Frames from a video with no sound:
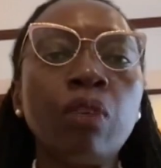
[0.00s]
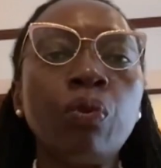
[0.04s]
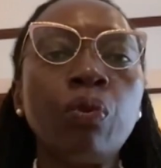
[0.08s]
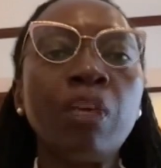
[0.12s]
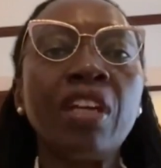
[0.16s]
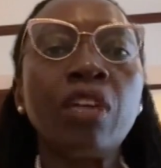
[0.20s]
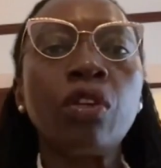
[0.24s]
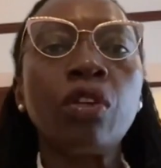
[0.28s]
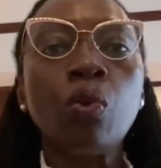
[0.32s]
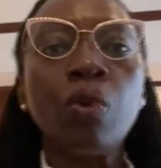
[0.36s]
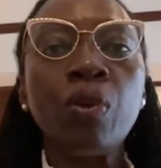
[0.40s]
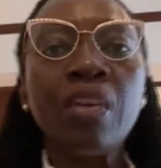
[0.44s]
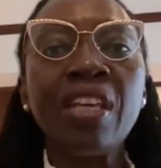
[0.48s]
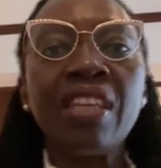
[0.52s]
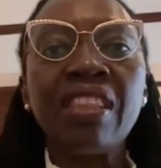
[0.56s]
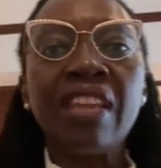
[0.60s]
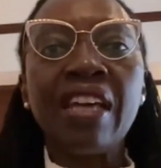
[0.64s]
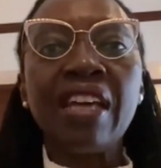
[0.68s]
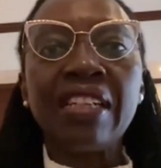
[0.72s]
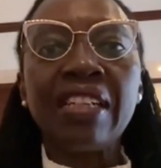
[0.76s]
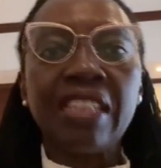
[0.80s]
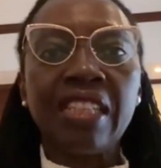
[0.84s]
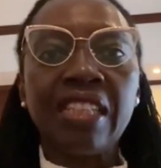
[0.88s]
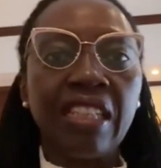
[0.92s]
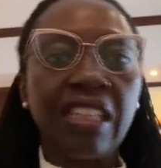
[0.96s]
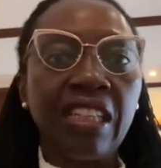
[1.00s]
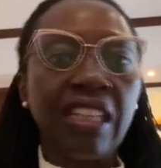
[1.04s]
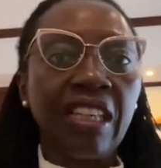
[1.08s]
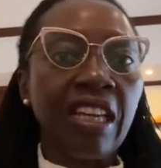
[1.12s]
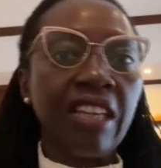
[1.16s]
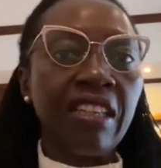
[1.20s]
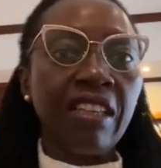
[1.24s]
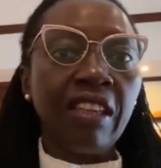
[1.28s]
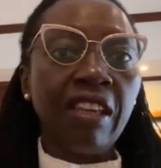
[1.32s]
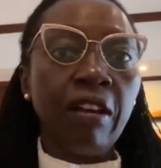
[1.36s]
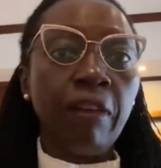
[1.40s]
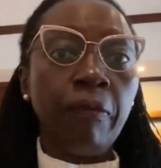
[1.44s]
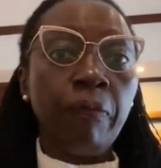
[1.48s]
And we are doing that in
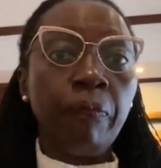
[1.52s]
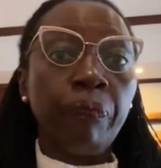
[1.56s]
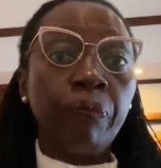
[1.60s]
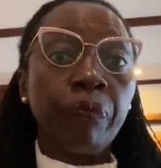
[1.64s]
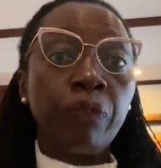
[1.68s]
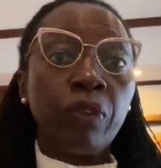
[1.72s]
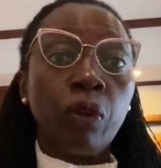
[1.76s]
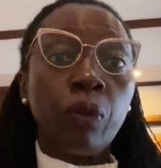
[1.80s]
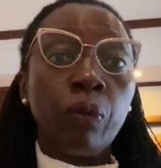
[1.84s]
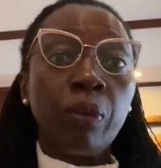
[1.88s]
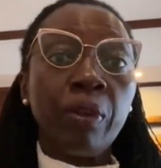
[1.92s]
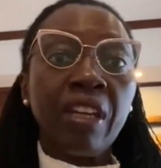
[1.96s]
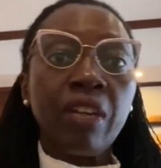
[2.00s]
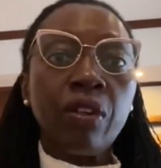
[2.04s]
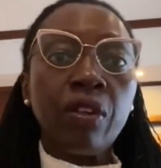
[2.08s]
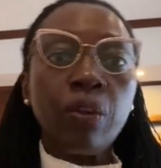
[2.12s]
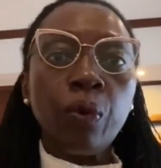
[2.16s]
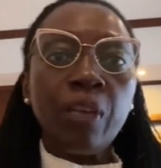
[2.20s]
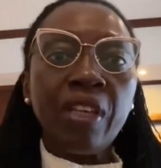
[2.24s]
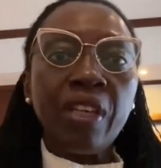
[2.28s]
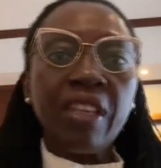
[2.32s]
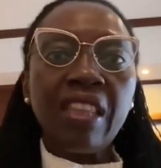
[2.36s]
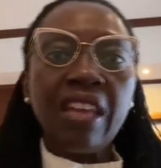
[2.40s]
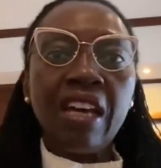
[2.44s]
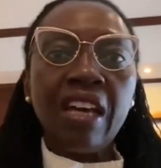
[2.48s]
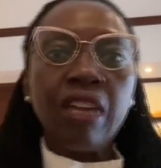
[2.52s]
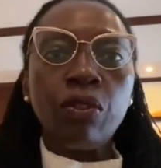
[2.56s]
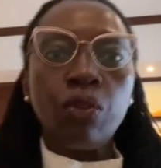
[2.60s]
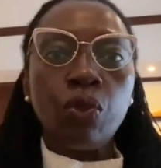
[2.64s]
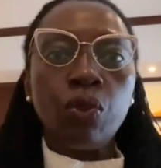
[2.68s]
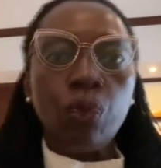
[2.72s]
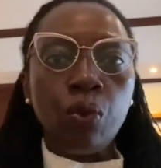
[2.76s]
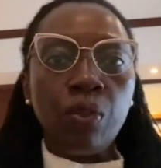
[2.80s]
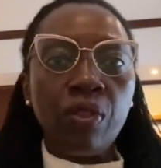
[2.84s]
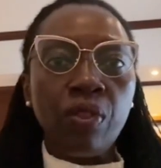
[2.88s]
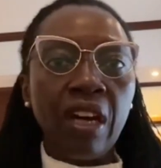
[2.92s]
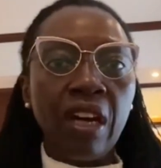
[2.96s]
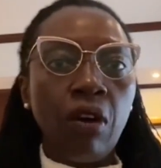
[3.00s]
Kenya. We are doing that
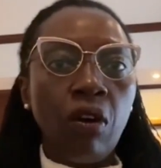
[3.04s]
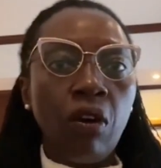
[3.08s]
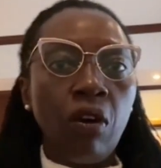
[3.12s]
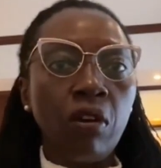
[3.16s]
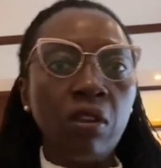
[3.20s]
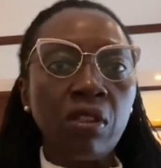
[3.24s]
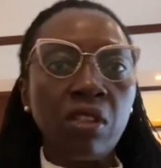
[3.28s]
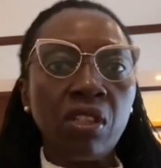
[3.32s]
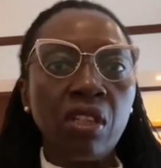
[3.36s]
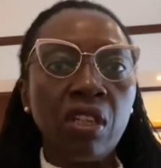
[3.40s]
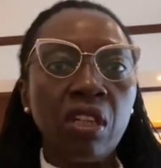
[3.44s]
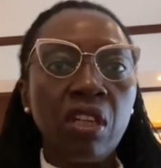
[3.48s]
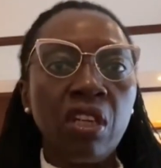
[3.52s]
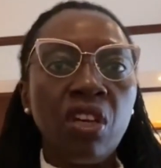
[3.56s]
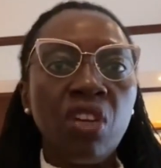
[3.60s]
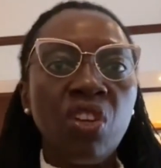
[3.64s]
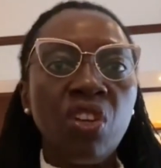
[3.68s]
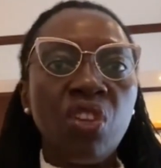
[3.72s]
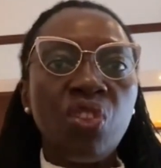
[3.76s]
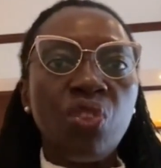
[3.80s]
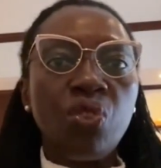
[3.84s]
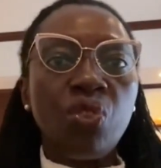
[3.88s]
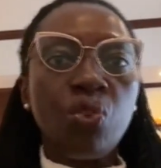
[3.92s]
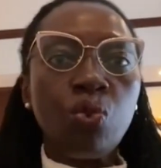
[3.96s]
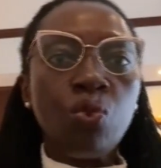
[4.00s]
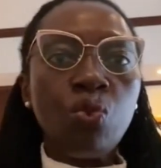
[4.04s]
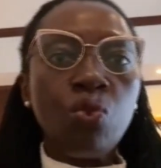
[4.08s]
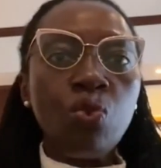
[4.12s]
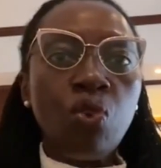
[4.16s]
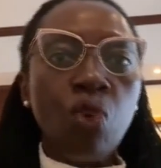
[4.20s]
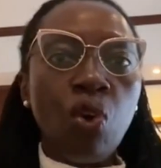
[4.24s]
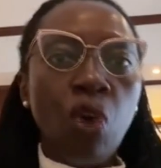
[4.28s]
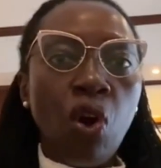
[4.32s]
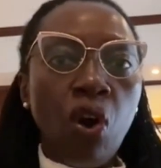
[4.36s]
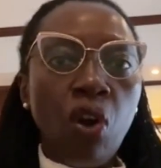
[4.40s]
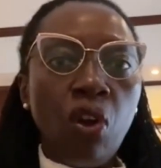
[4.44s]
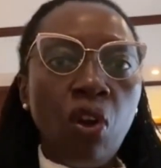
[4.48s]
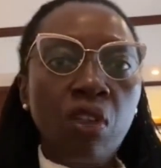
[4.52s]
through the court, through
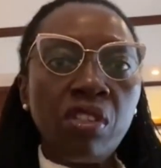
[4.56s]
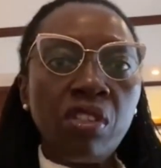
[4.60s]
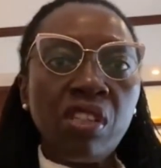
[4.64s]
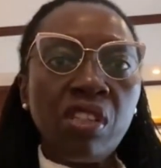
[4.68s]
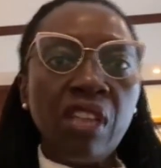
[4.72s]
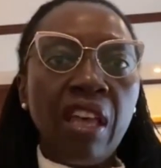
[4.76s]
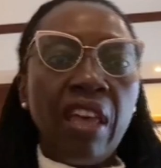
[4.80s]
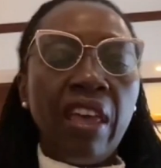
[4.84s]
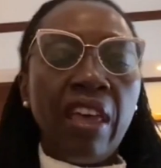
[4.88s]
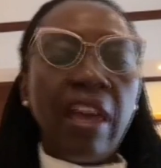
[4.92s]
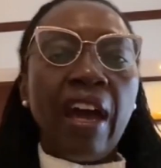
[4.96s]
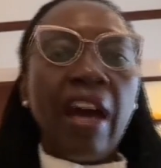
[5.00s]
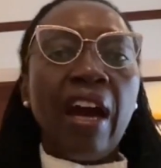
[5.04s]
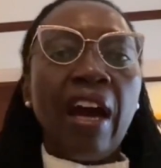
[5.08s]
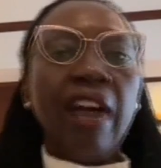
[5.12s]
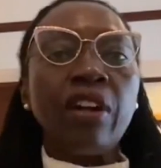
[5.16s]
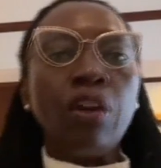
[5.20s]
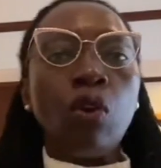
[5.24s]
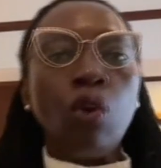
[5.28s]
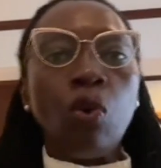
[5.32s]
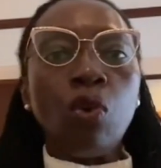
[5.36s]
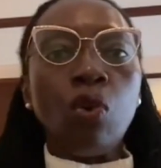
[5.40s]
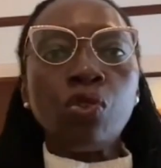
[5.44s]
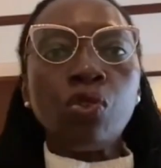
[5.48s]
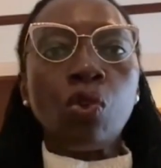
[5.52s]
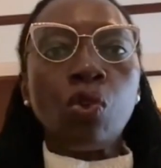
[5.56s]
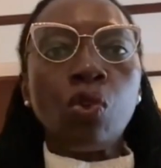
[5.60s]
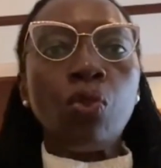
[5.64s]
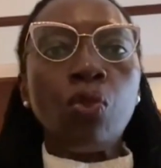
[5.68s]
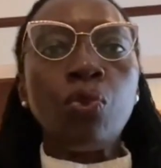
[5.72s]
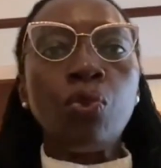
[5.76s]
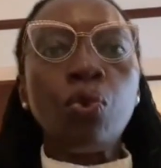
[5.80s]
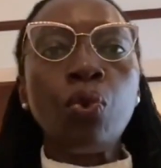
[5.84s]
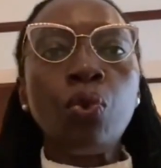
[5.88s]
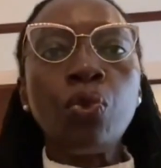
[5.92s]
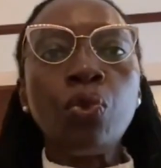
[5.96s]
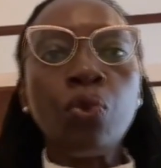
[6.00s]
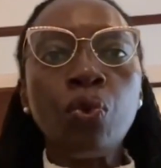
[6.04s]
calls, and also
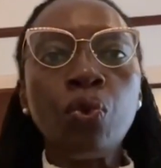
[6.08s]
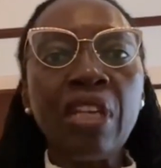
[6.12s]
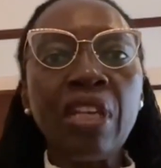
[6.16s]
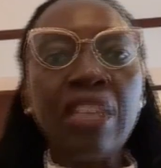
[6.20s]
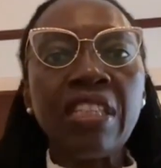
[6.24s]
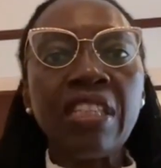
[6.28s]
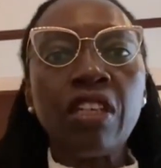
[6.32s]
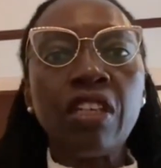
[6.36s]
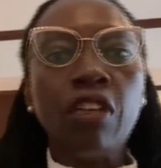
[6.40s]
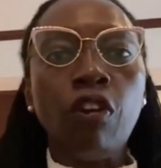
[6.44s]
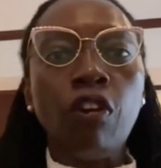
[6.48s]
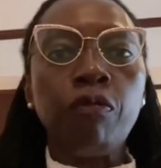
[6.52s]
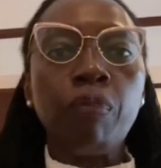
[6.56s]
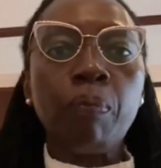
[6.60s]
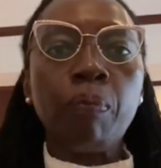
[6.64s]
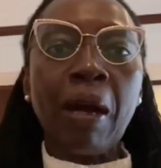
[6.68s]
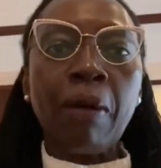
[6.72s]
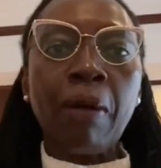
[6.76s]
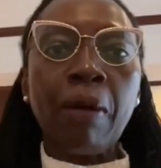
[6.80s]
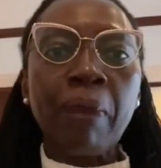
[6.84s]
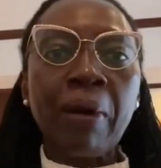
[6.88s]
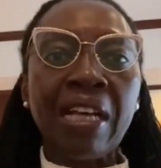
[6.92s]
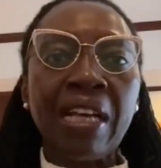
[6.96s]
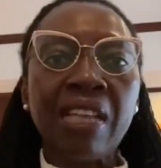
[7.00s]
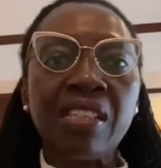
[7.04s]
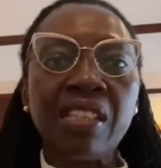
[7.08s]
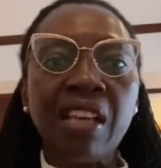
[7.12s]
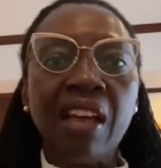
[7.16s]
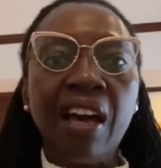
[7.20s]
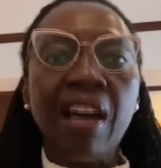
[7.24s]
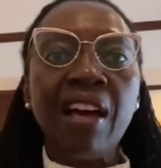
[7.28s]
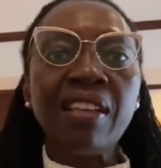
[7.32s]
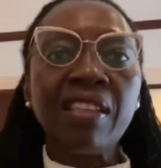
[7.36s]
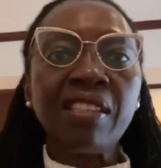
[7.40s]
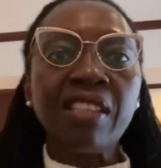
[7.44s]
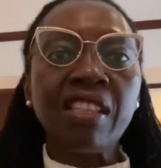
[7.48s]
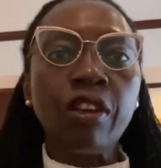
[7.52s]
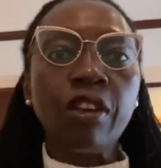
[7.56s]
through unity of purpose
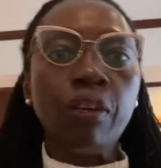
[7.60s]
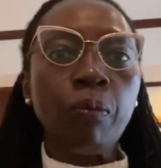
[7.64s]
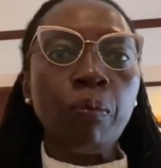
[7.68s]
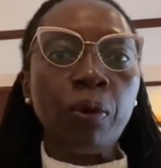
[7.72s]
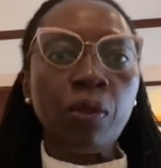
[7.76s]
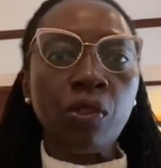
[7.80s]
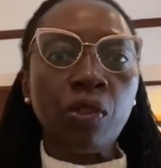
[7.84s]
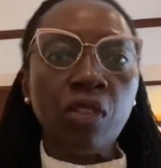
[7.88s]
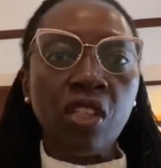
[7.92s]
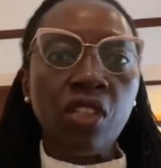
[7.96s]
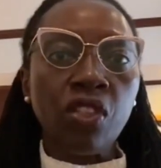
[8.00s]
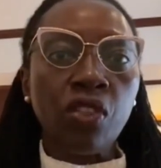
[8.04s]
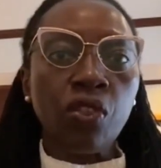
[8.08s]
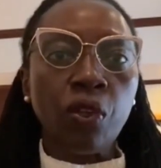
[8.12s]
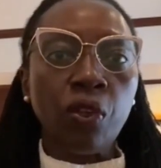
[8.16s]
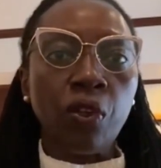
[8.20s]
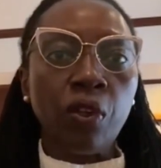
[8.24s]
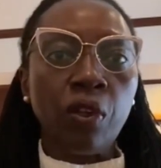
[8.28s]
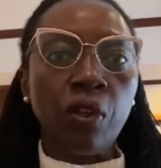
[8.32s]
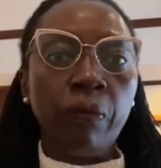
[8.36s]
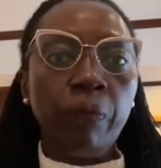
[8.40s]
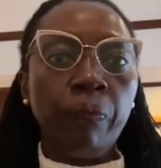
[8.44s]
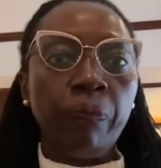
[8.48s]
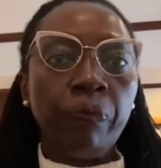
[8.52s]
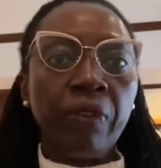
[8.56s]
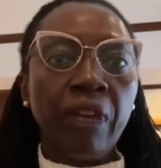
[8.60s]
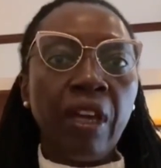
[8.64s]
as the opposition.